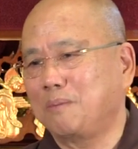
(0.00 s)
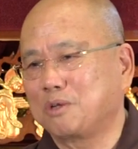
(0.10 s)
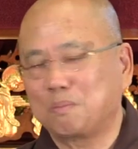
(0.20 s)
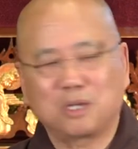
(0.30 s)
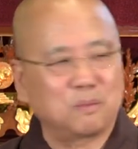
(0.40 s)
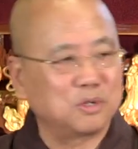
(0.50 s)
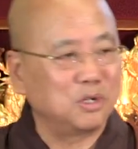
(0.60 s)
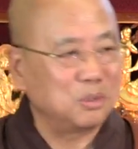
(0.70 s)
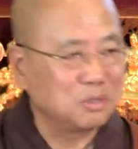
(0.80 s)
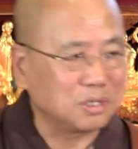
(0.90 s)
object becomes a
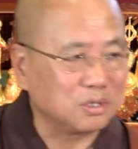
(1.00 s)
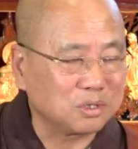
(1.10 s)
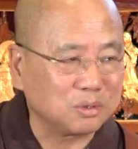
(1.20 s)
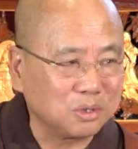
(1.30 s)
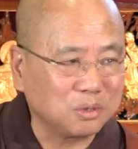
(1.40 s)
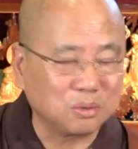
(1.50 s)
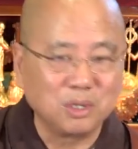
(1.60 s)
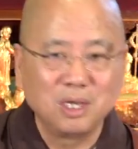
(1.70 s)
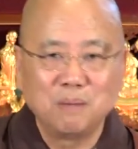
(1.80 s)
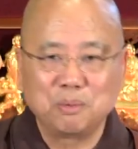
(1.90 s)
nuisance to
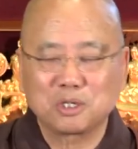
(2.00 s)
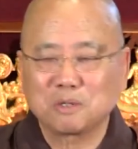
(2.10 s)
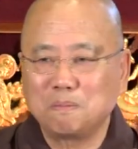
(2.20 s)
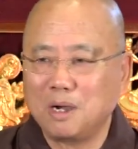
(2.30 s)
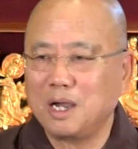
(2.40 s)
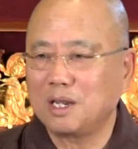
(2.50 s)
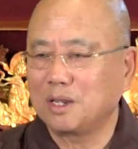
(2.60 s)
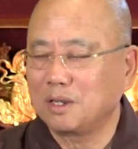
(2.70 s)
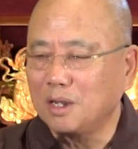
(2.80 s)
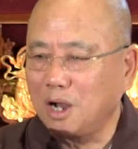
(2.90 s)
you because mind
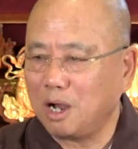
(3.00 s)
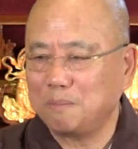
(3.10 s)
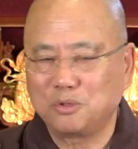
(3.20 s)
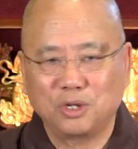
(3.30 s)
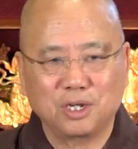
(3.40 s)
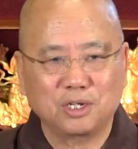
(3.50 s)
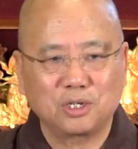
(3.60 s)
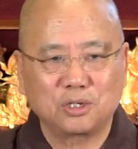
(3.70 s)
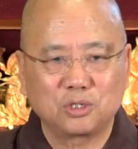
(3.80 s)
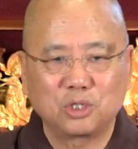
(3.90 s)
and object
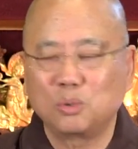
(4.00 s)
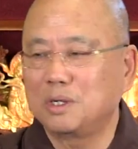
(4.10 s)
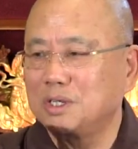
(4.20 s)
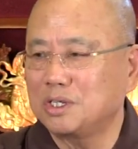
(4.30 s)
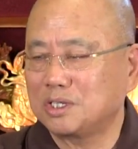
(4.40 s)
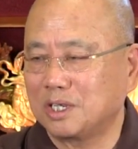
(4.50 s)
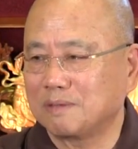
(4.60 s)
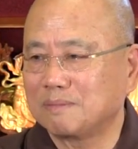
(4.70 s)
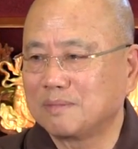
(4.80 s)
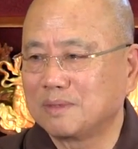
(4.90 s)
is dualistic,